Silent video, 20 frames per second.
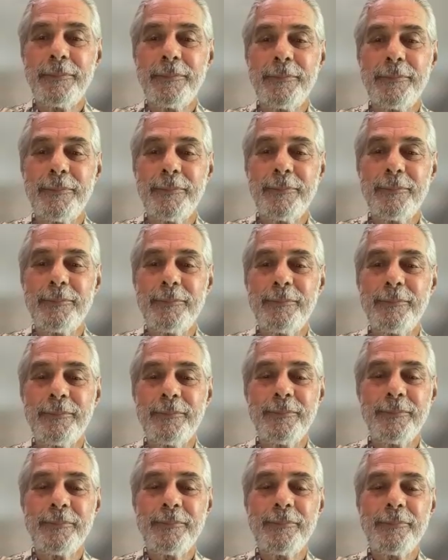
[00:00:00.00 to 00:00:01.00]

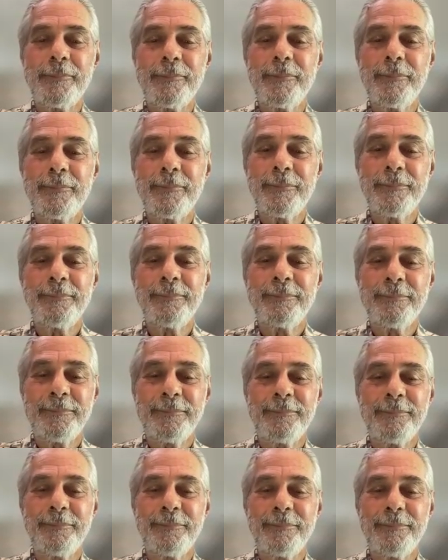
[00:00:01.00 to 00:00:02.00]

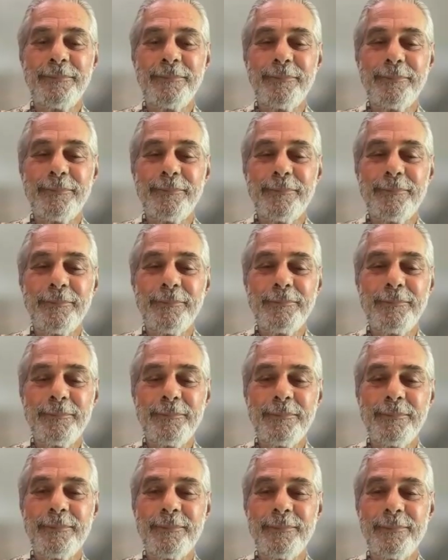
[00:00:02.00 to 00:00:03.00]

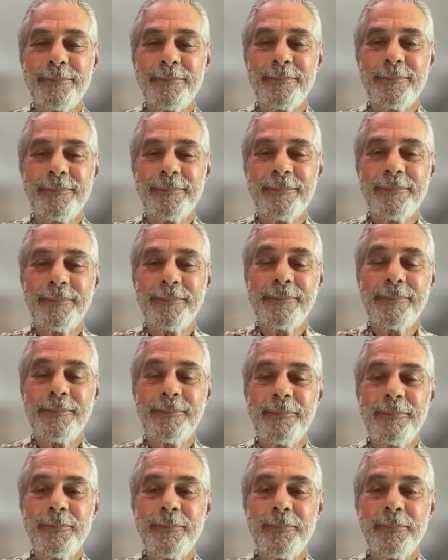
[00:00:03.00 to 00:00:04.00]

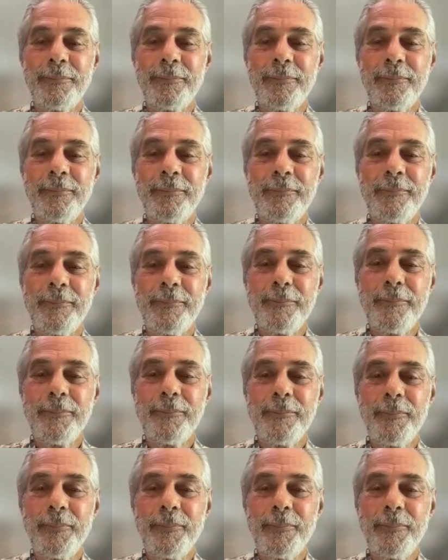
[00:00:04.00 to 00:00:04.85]
No words are spoken by the person on screen.